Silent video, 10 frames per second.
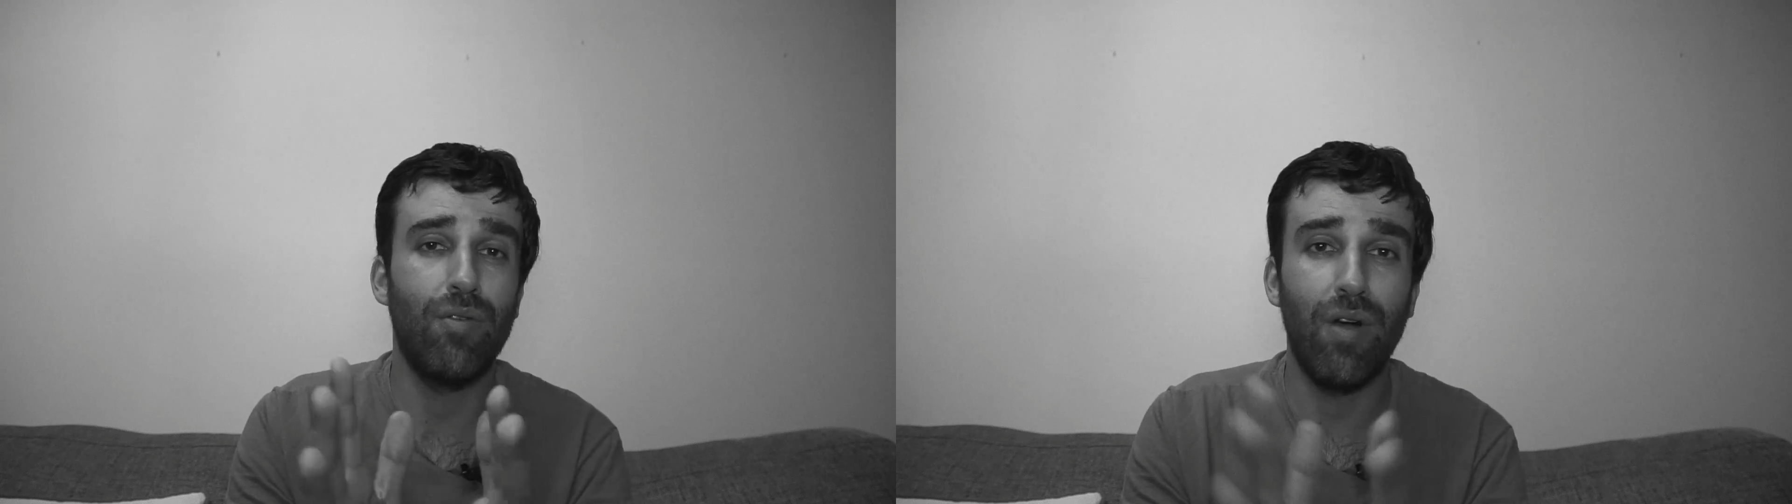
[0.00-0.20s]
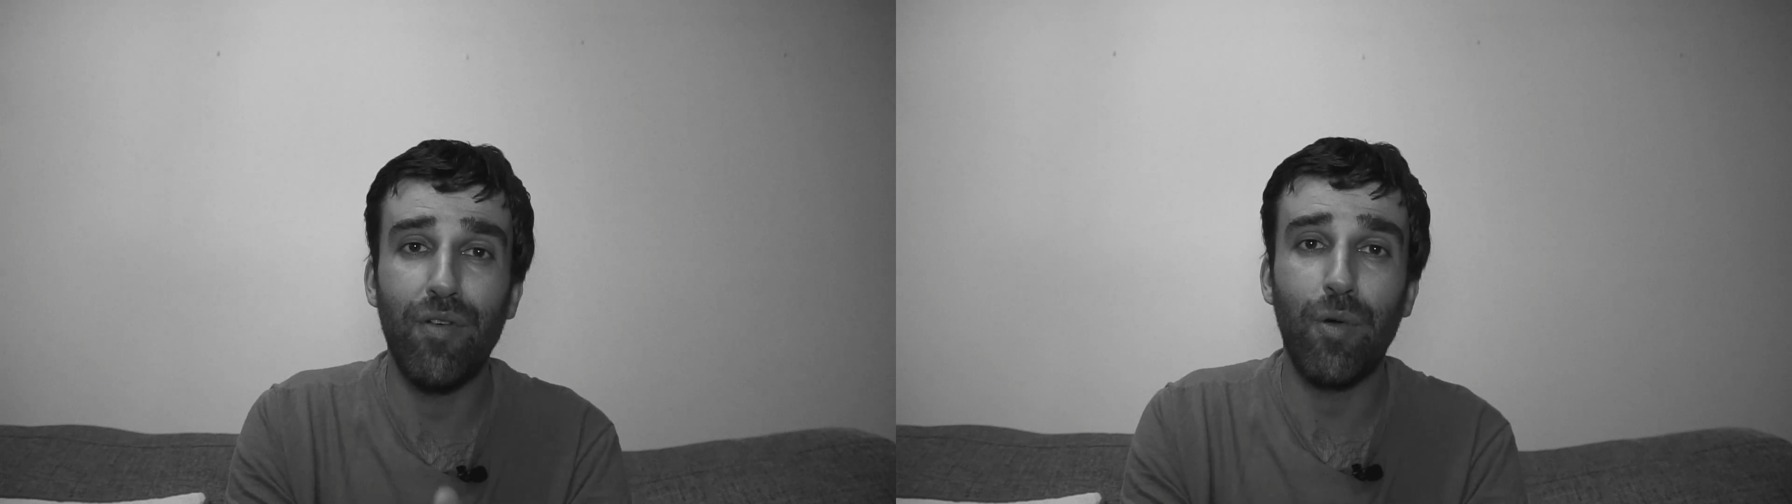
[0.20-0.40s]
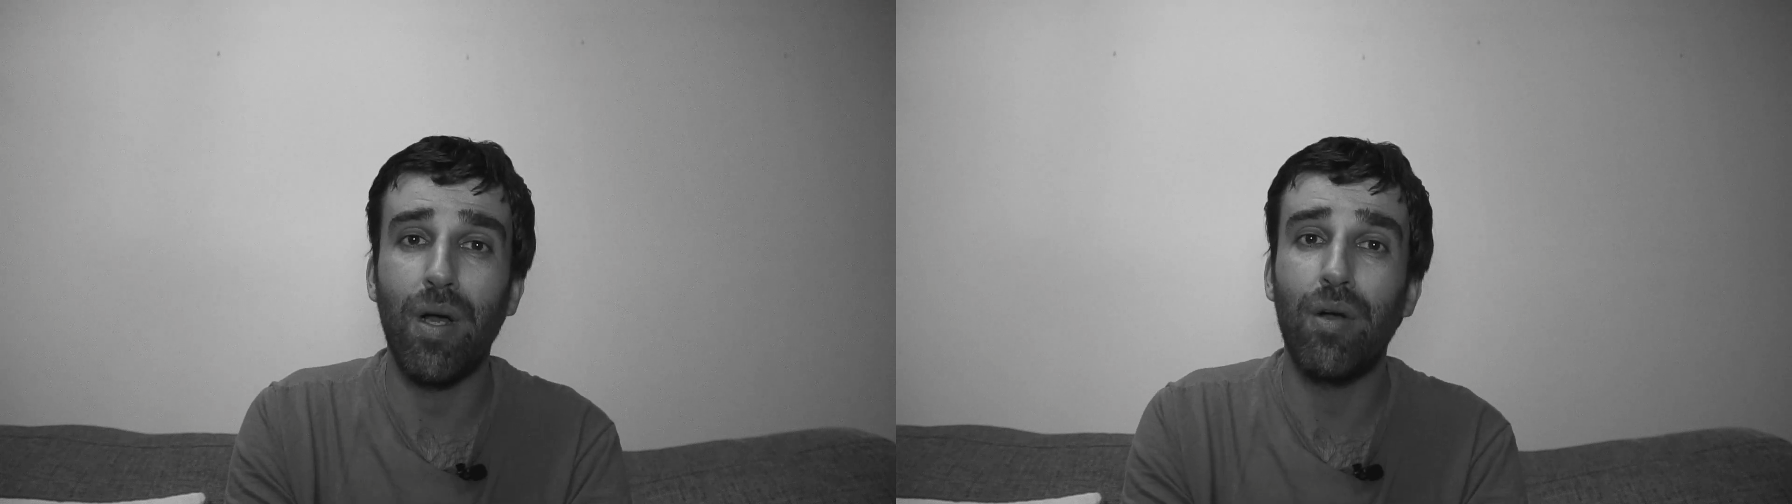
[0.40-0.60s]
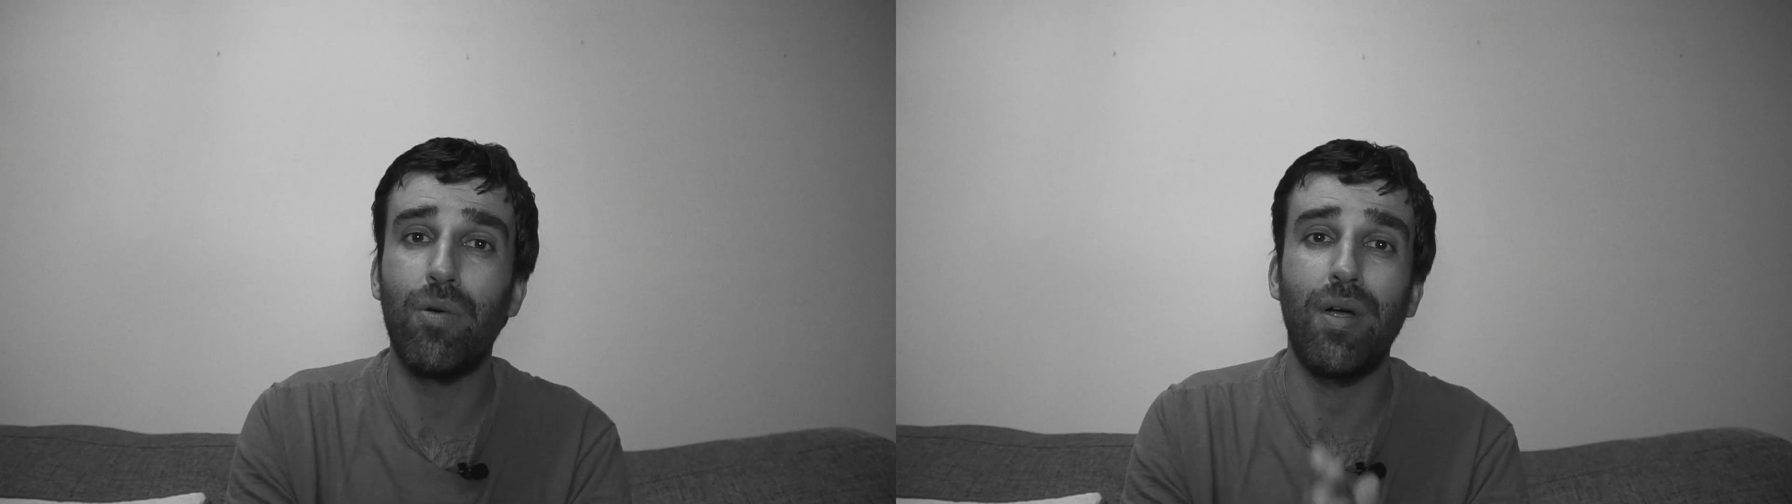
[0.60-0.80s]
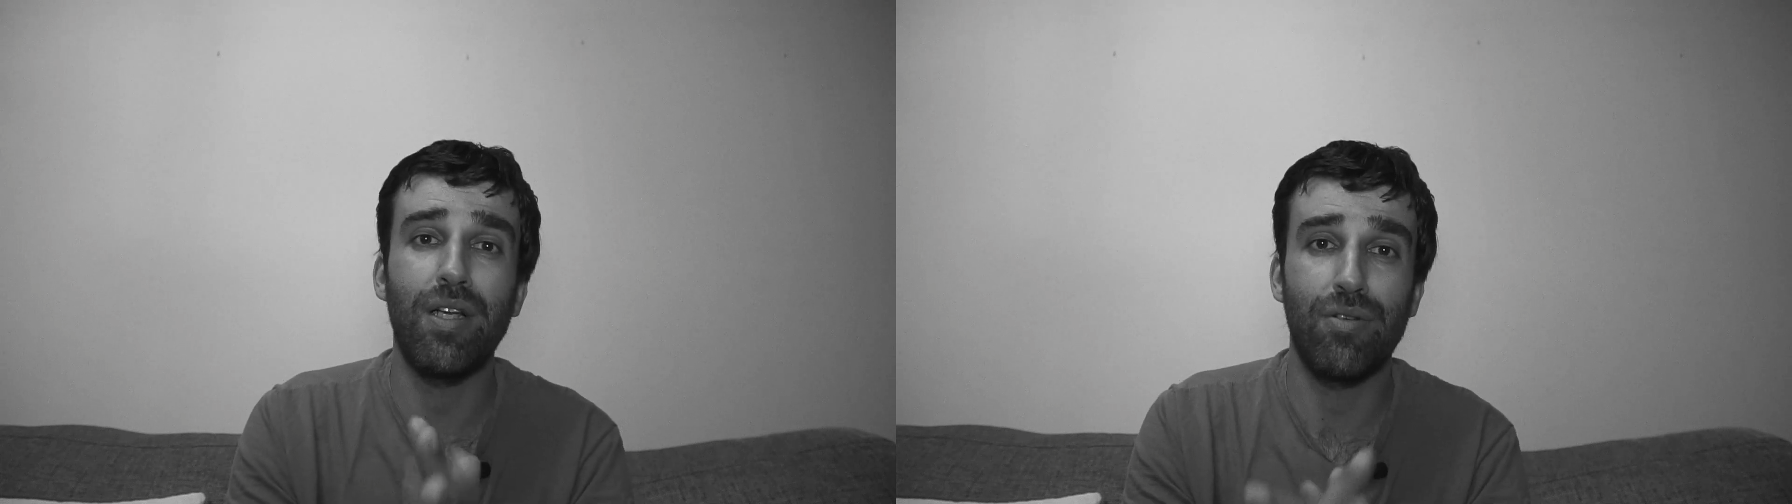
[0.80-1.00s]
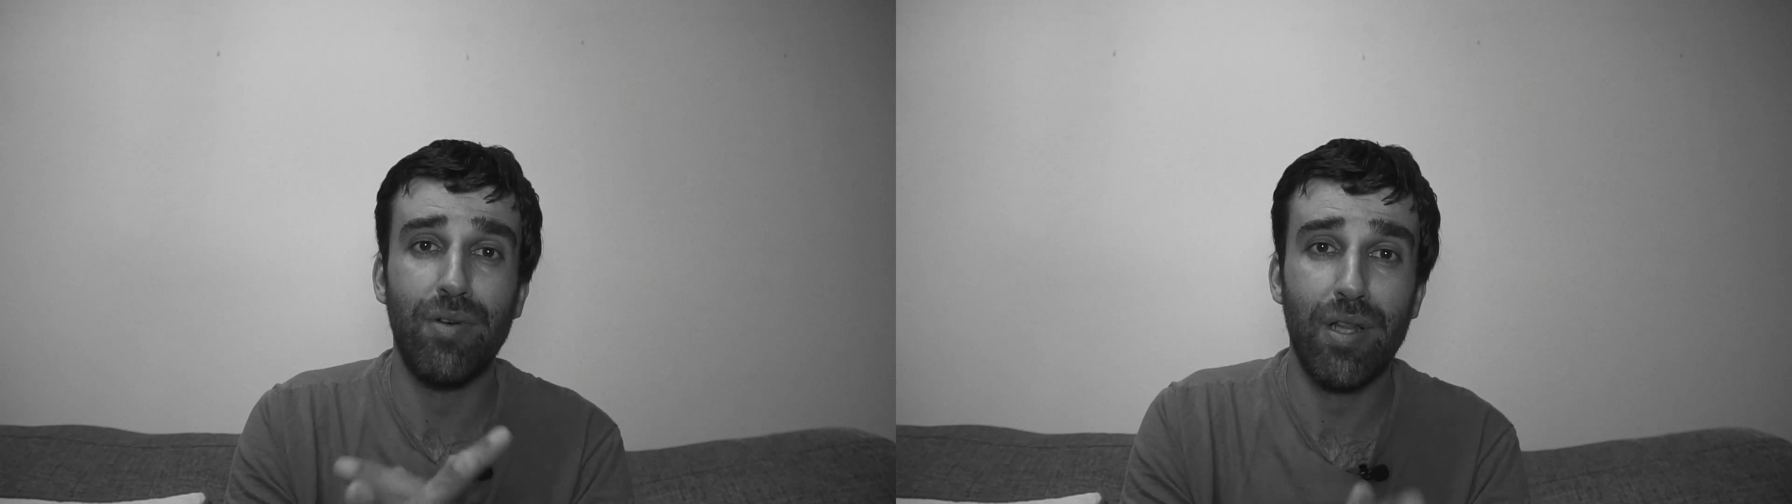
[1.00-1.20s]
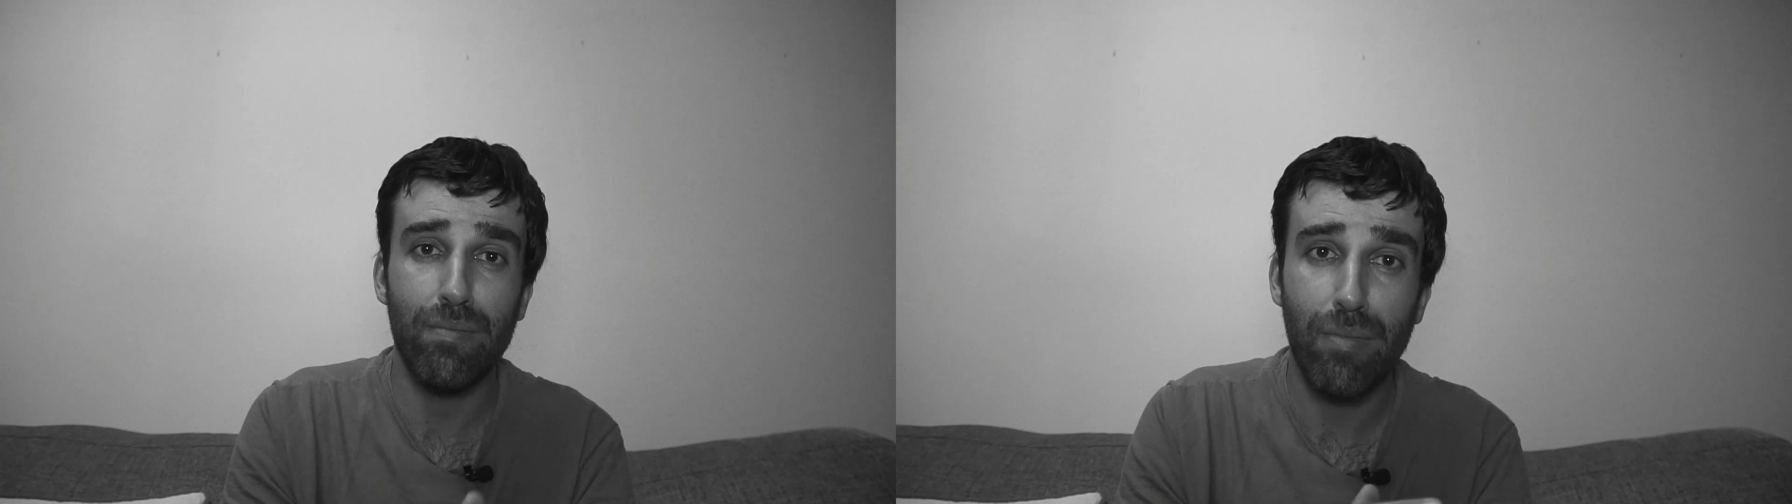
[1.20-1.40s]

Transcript: to everyone who has already